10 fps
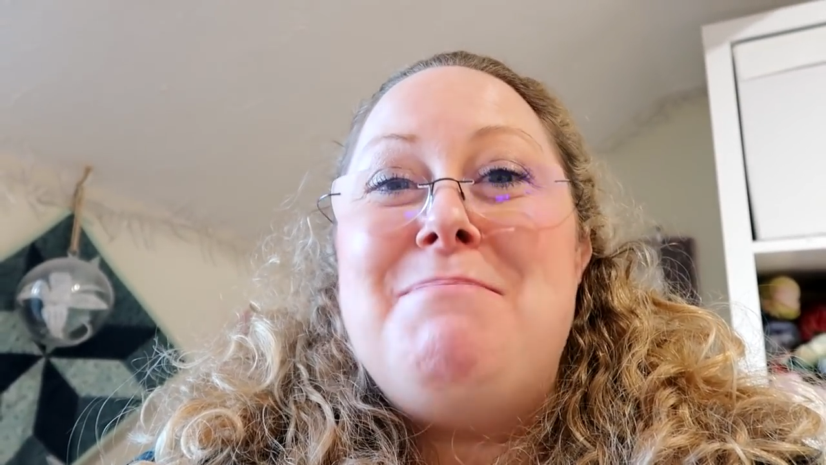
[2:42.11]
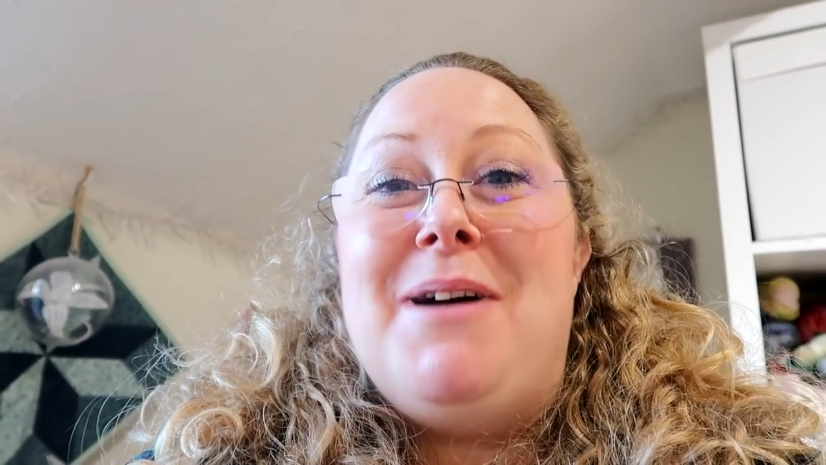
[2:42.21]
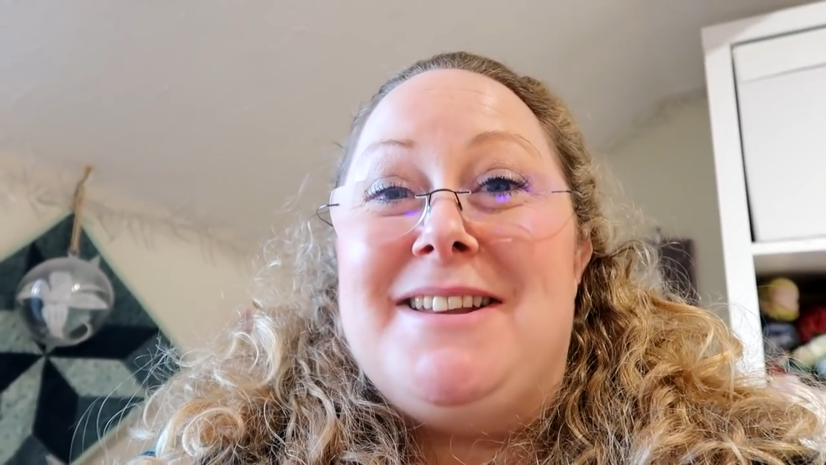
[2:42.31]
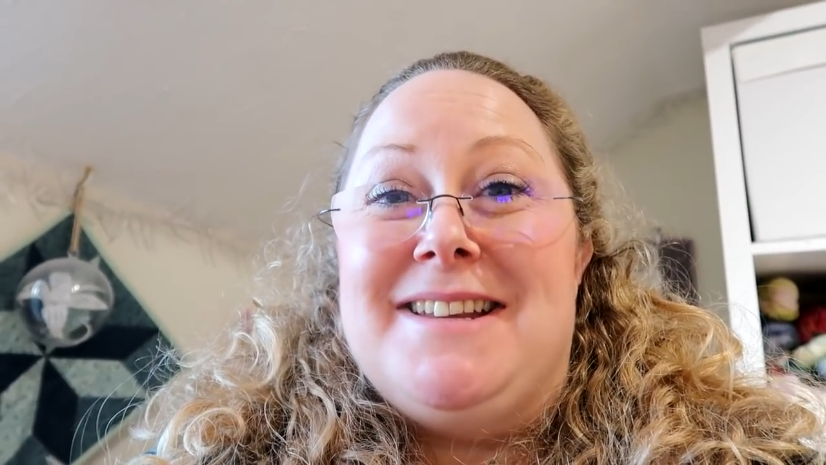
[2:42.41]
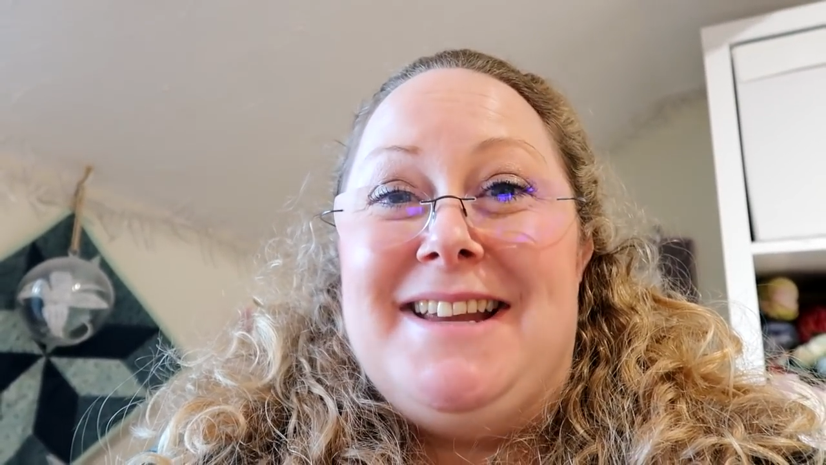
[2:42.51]

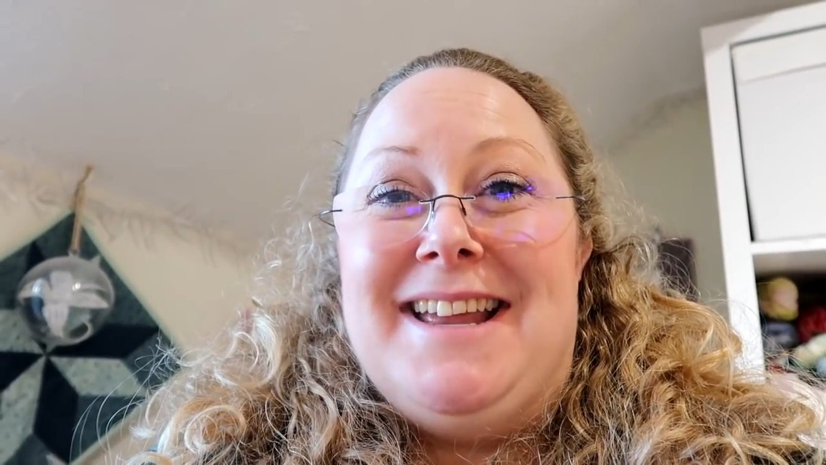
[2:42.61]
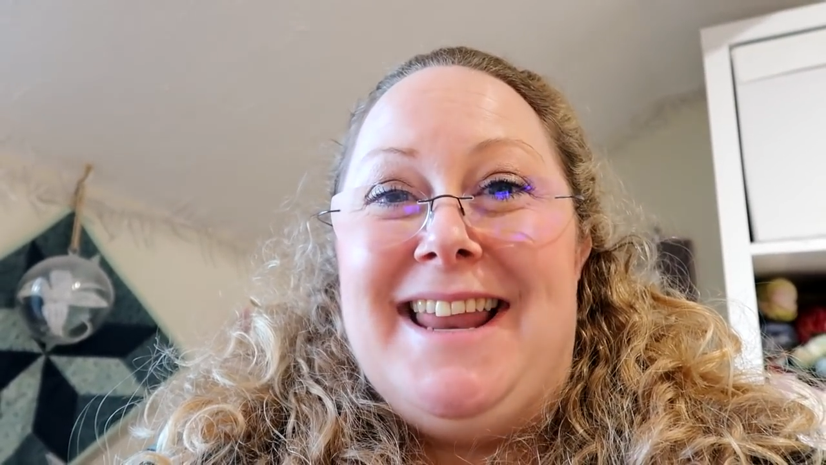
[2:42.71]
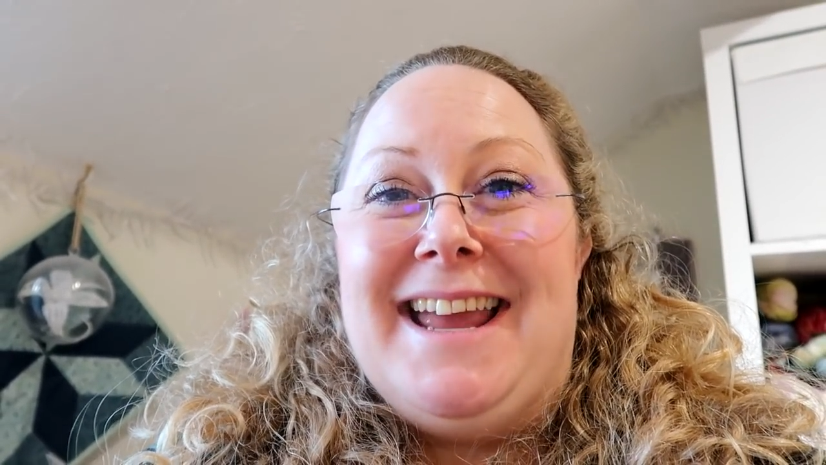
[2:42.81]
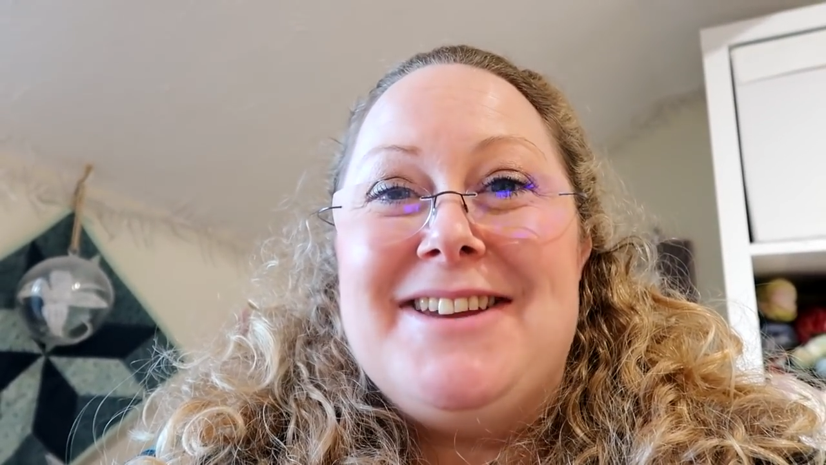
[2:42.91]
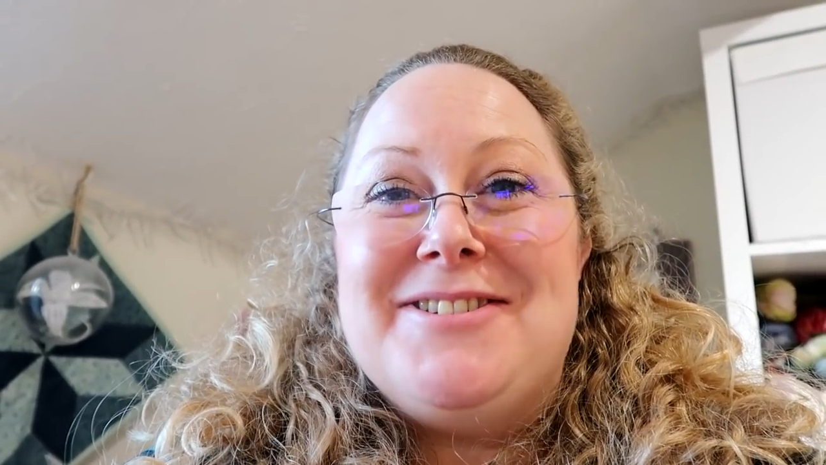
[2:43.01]
button
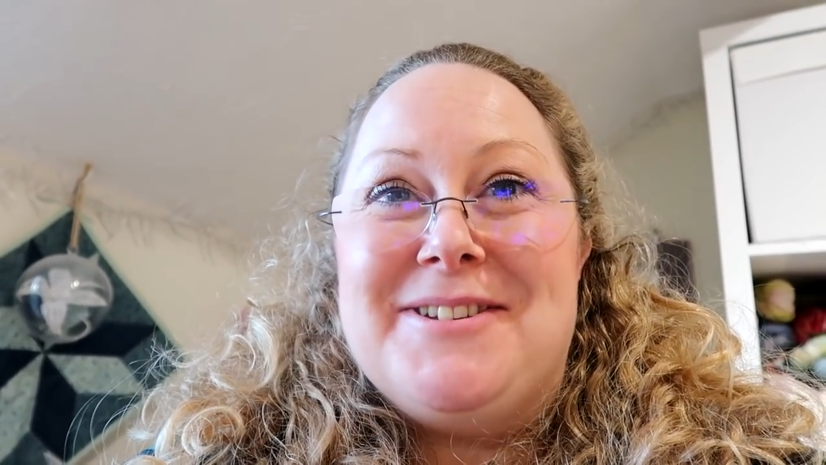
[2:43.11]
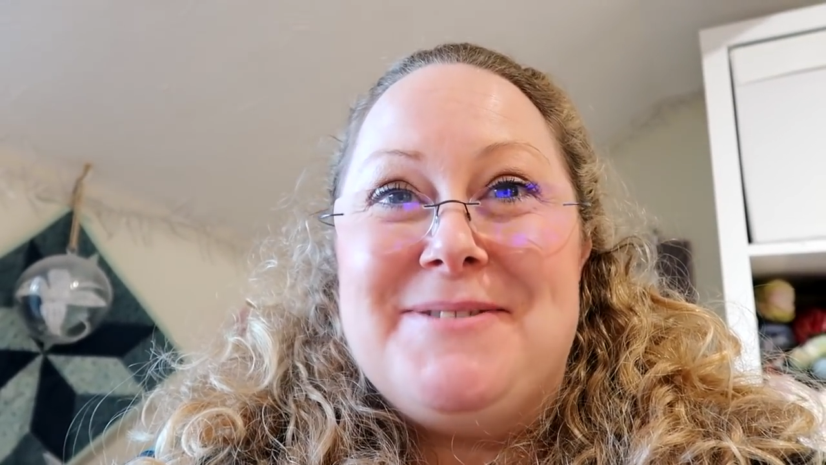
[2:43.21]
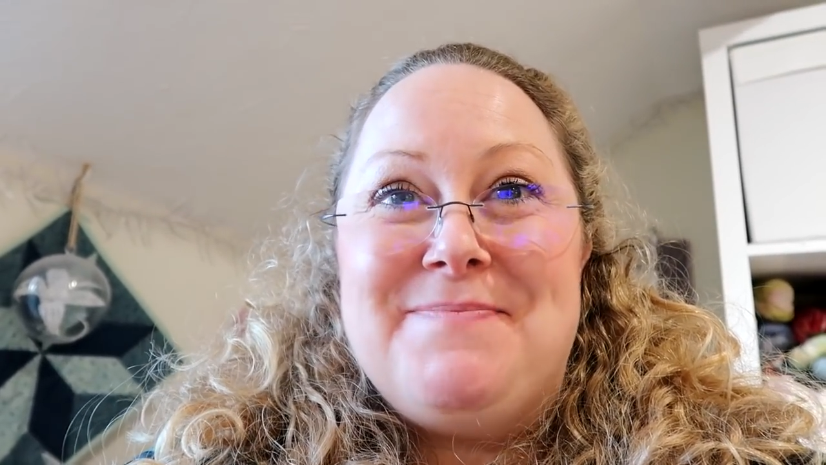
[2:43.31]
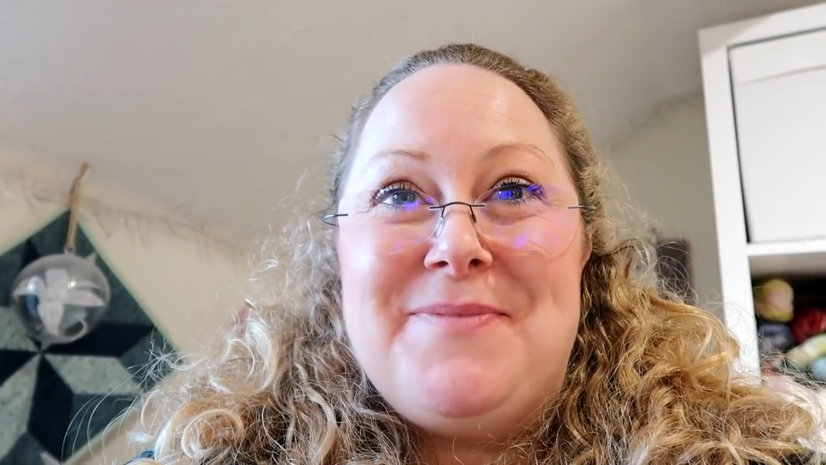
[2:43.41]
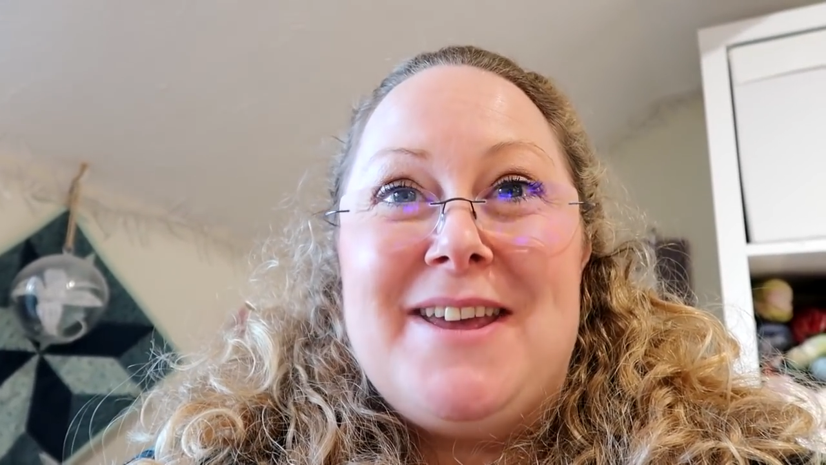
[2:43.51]
collection.